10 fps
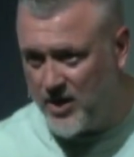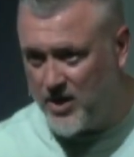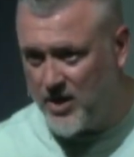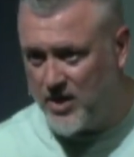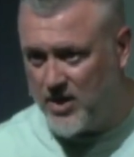
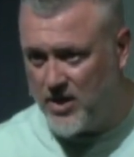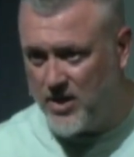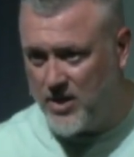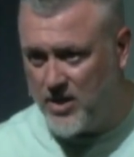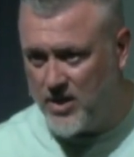
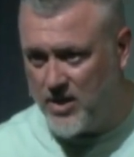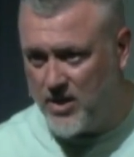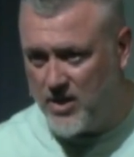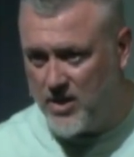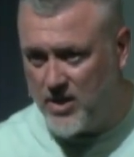
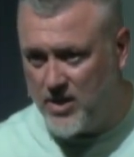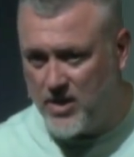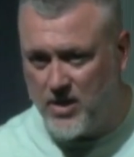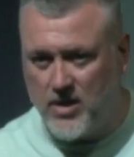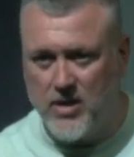
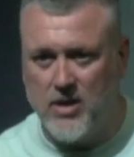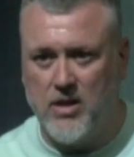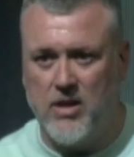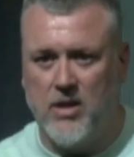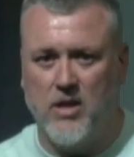
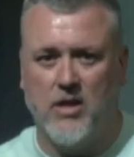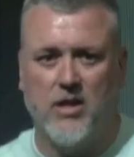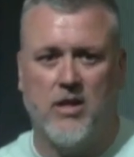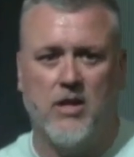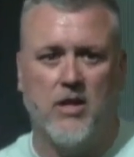
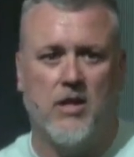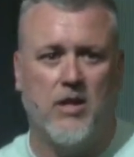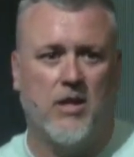Nobody speaks.